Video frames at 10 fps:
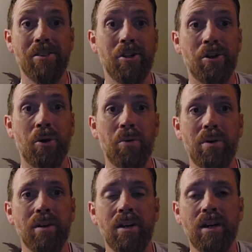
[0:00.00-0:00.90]
the
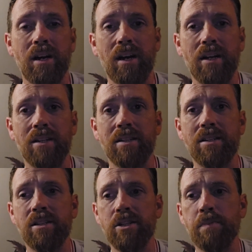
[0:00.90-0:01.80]
know,
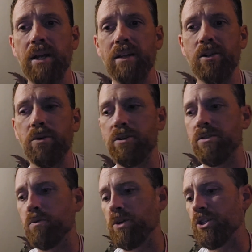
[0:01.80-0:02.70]
despite the
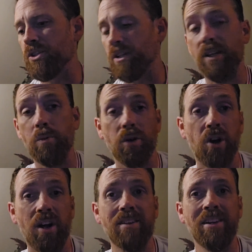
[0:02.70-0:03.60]
owner's wishes that they were
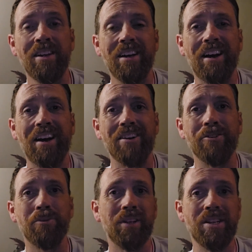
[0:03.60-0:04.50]
not,
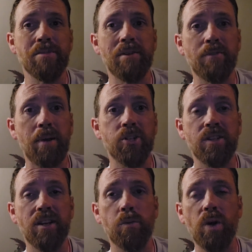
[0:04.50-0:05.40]
released some information
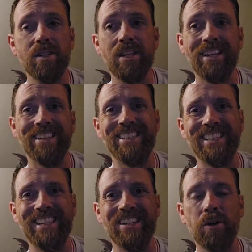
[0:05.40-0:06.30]
that it was
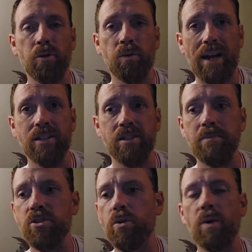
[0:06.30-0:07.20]
indeed
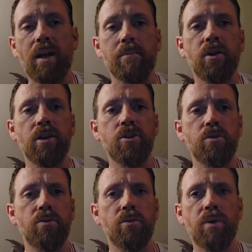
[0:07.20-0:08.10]
Wrexham. So what I'm going to
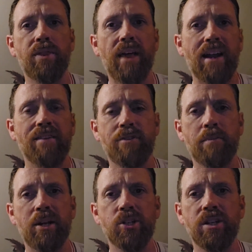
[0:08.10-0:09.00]
do with that
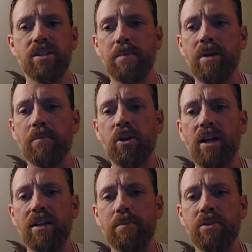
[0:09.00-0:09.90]
information is I'm going to
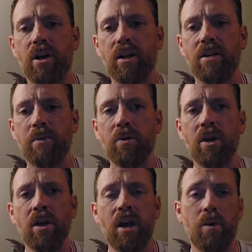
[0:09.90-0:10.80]
end up talking about
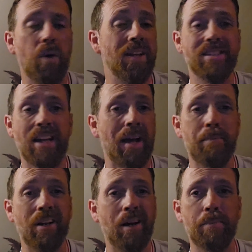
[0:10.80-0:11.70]
what is
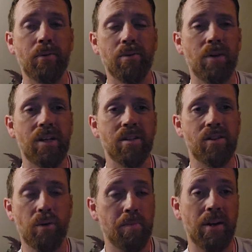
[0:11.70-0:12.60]
tapping up, or in
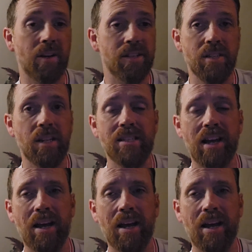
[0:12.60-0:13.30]
North America, as I said,